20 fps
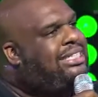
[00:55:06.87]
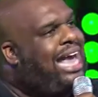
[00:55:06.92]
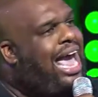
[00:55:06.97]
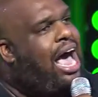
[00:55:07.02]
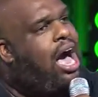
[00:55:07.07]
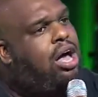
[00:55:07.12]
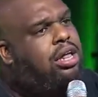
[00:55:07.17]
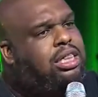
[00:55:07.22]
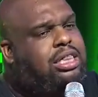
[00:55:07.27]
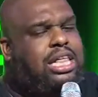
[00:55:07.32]

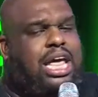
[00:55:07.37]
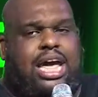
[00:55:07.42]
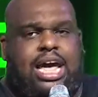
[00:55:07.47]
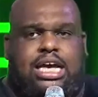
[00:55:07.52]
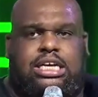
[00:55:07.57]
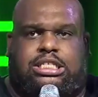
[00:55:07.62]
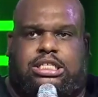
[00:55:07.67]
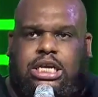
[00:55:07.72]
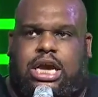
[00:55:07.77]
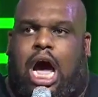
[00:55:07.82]
Tell
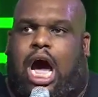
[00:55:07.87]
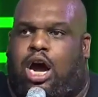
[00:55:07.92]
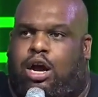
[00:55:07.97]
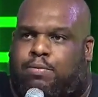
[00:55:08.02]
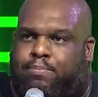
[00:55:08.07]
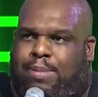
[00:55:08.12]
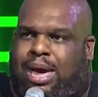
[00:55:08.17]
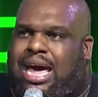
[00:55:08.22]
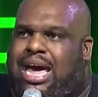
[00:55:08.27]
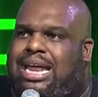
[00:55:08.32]
these
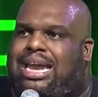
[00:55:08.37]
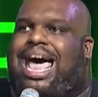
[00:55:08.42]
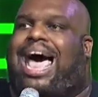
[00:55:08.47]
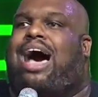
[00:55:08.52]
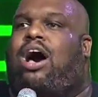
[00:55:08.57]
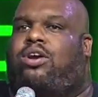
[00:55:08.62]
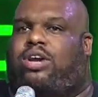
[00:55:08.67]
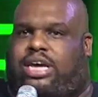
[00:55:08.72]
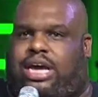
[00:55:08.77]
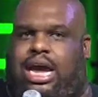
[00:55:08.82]
young men
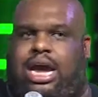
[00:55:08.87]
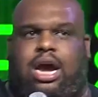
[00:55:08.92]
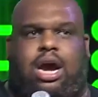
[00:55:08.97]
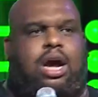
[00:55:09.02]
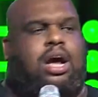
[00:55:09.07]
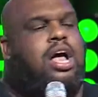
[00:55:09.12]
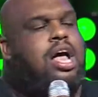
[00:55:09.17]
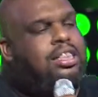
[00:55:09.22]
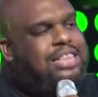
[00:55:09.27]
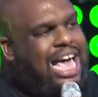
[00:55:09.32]
out
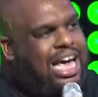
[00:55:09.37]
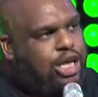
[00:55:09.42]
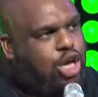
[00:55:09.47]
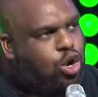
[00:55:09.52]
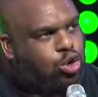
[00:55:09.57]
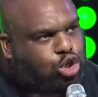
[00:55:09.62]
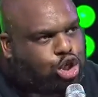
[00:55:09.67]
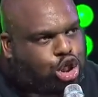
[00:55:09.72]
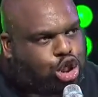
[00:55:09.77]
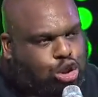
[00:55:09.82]
here that
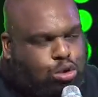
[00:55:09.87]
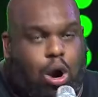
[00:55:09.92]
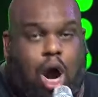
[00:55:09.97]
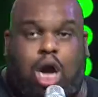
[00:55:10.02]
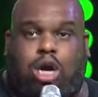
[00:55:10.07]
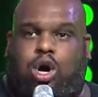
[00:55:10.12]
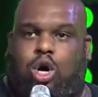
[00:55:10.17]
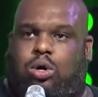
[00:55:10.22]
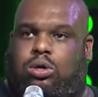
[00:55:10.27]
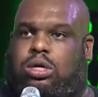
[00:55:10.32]
you
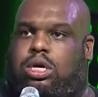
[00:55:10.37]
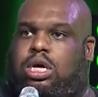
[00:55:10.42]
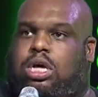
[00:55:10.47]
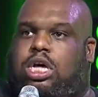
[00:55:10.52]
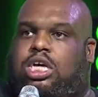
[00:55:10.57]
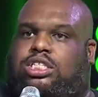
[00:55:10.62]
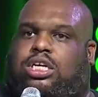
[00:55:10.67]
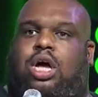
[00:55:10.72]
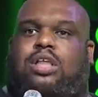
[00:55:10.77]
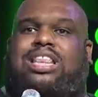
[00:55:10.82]
struggled
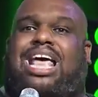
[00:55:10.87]
so